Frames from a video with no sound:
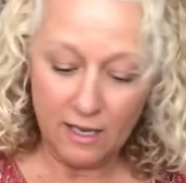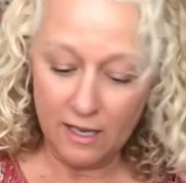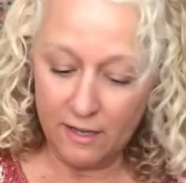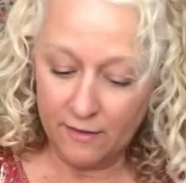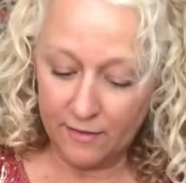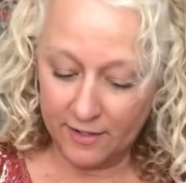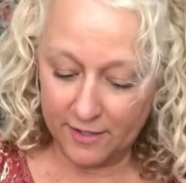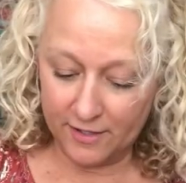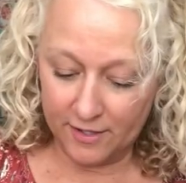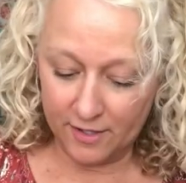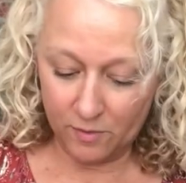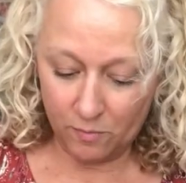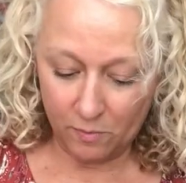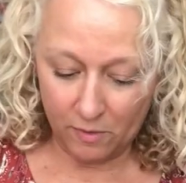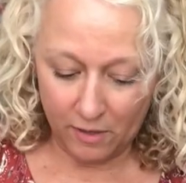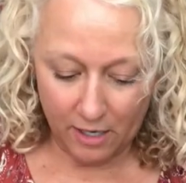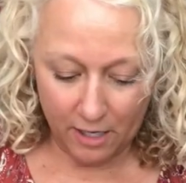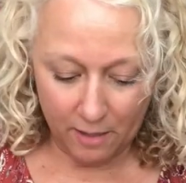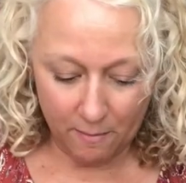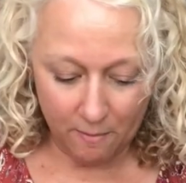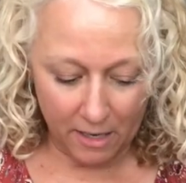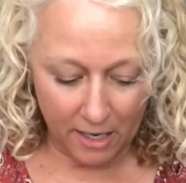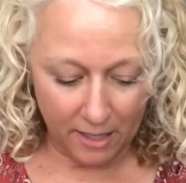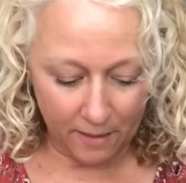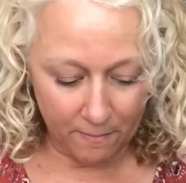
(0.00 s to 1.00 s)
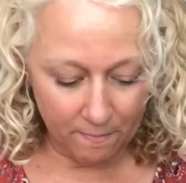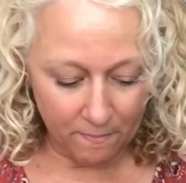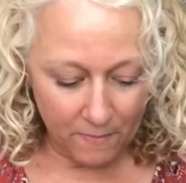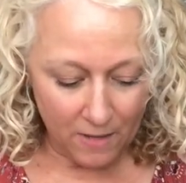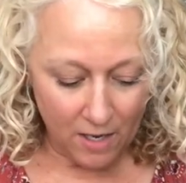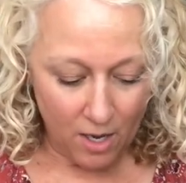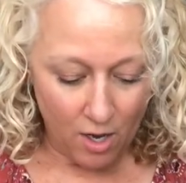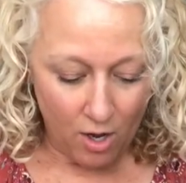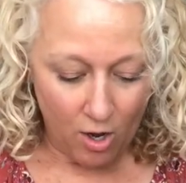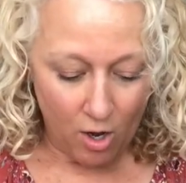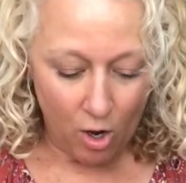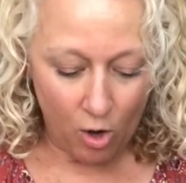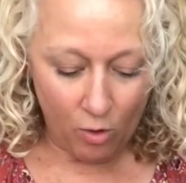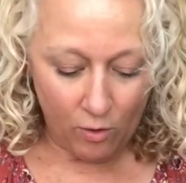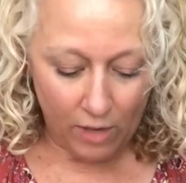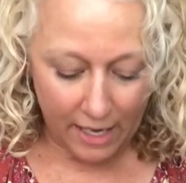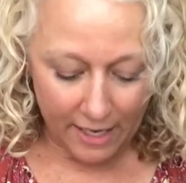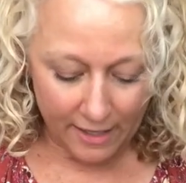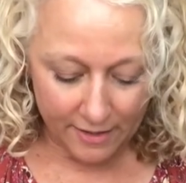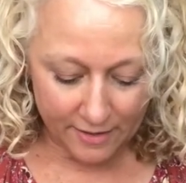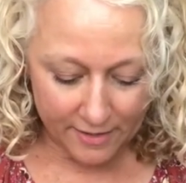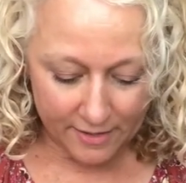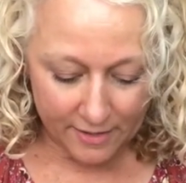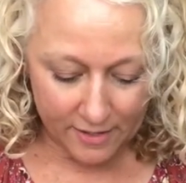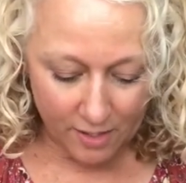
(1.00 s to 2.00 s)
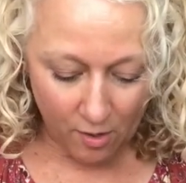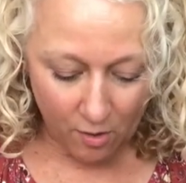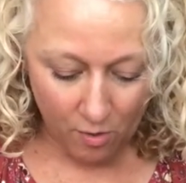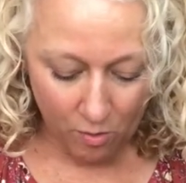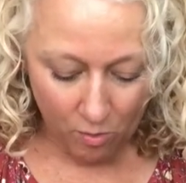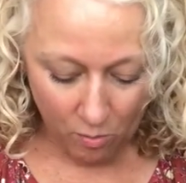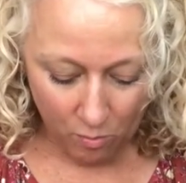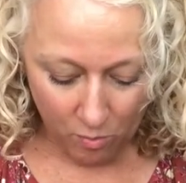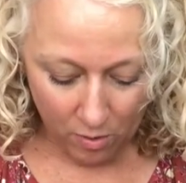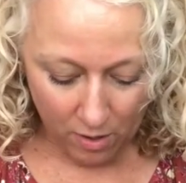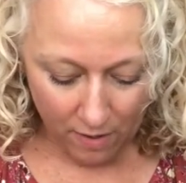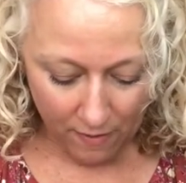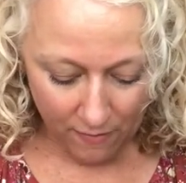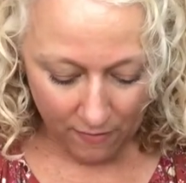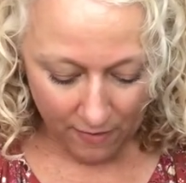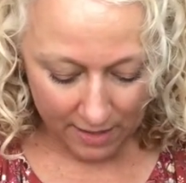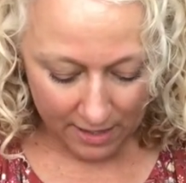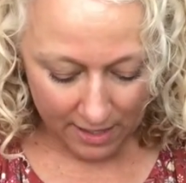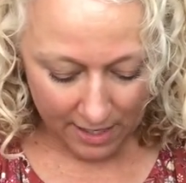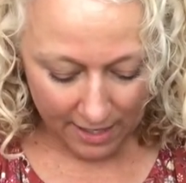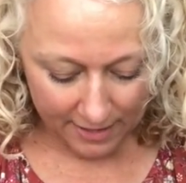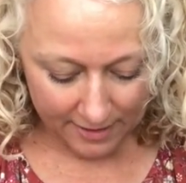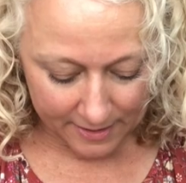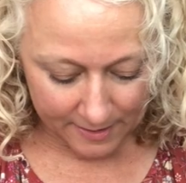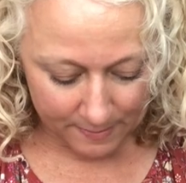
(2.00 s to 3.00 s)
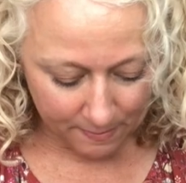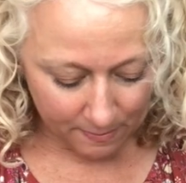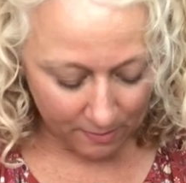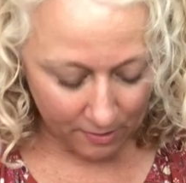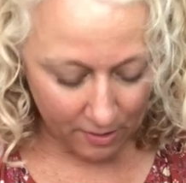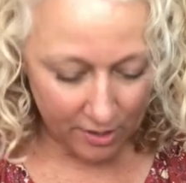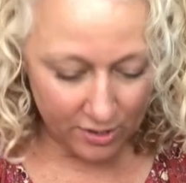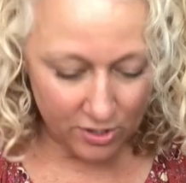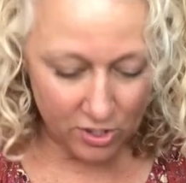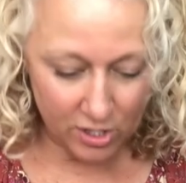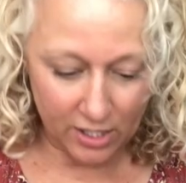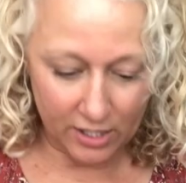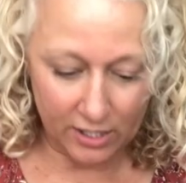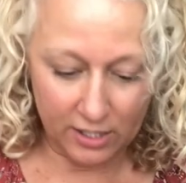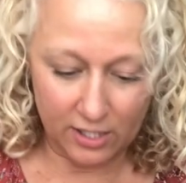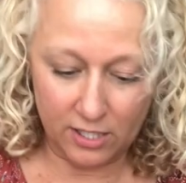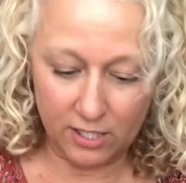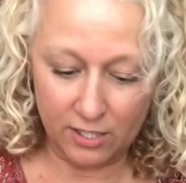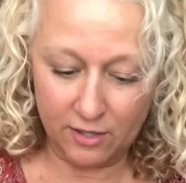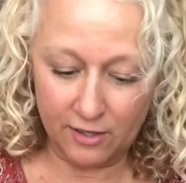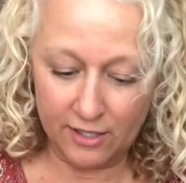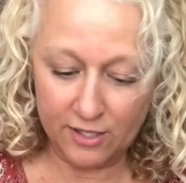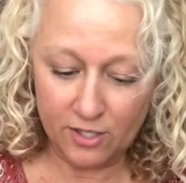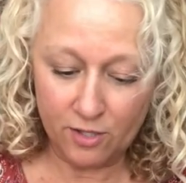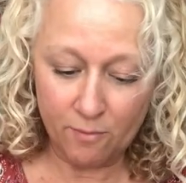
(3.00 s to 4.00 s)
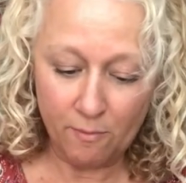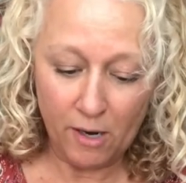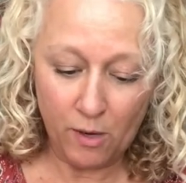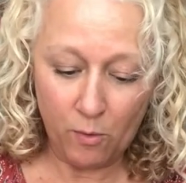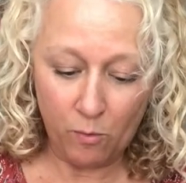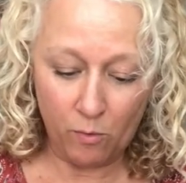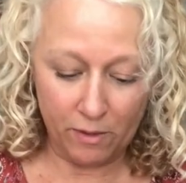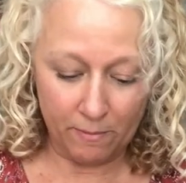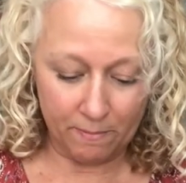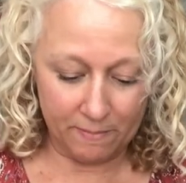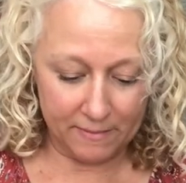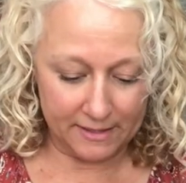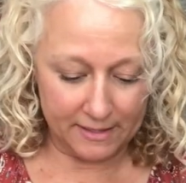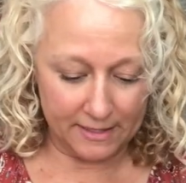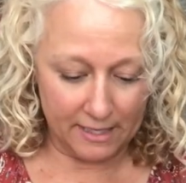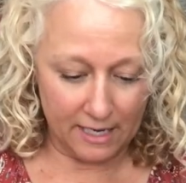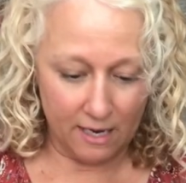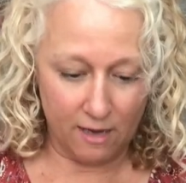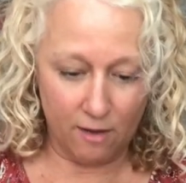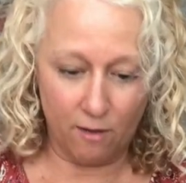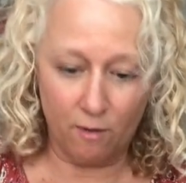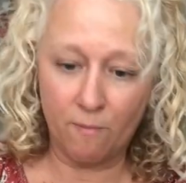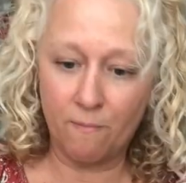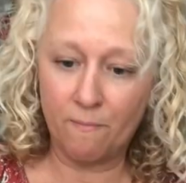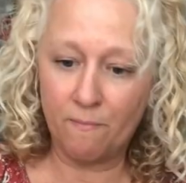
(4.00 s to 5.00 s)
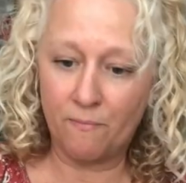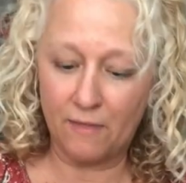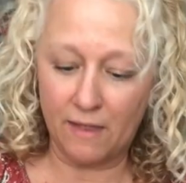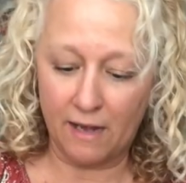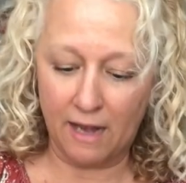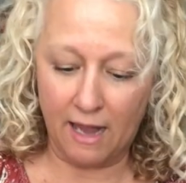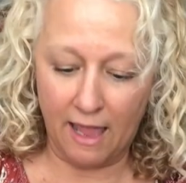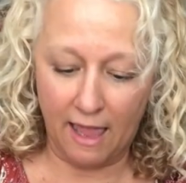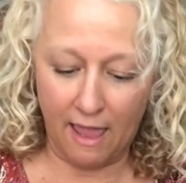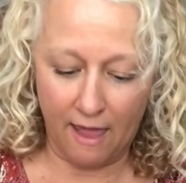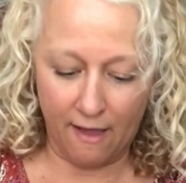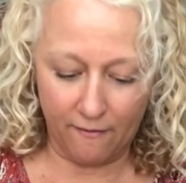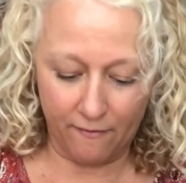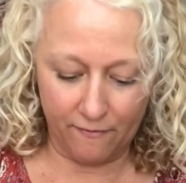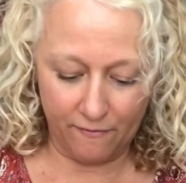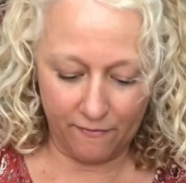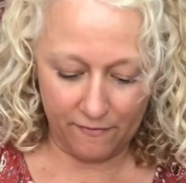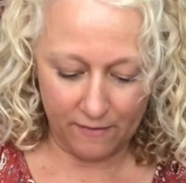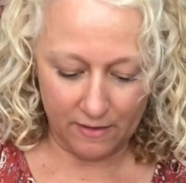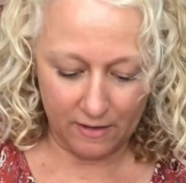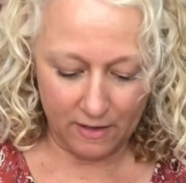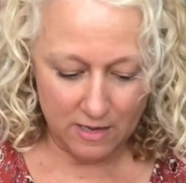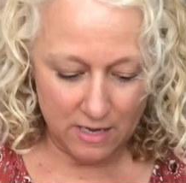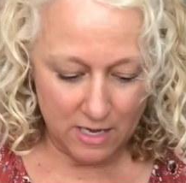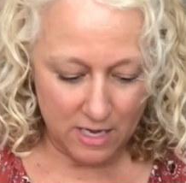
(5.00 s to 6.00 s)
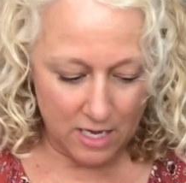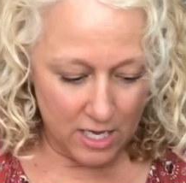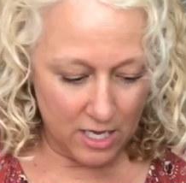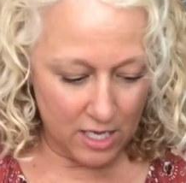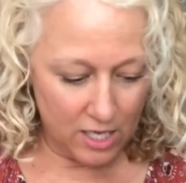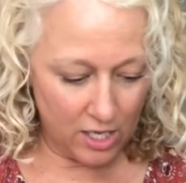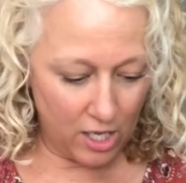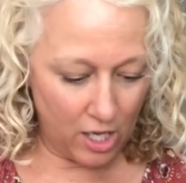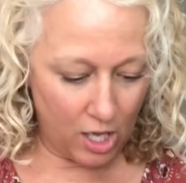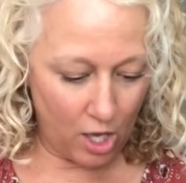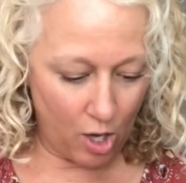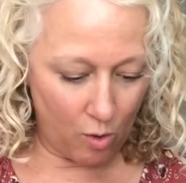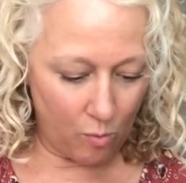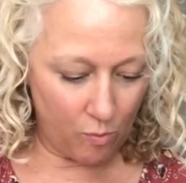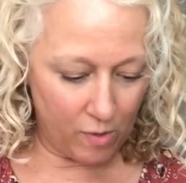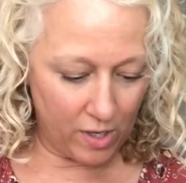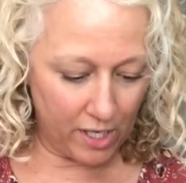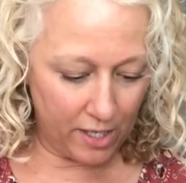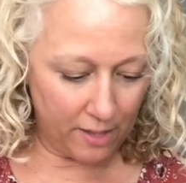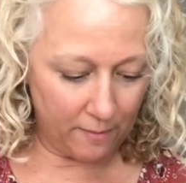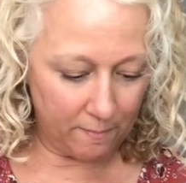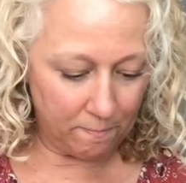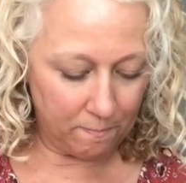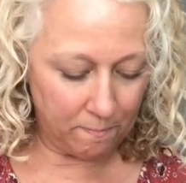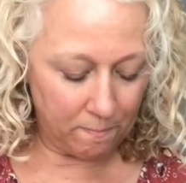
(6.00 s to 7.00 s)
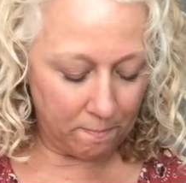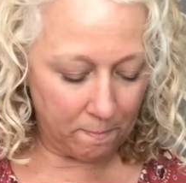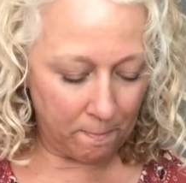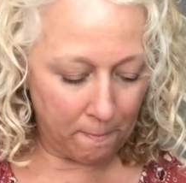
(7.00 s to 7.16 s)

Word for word: And this is one I made. Okay, so the next project, these are my whips now that I have going,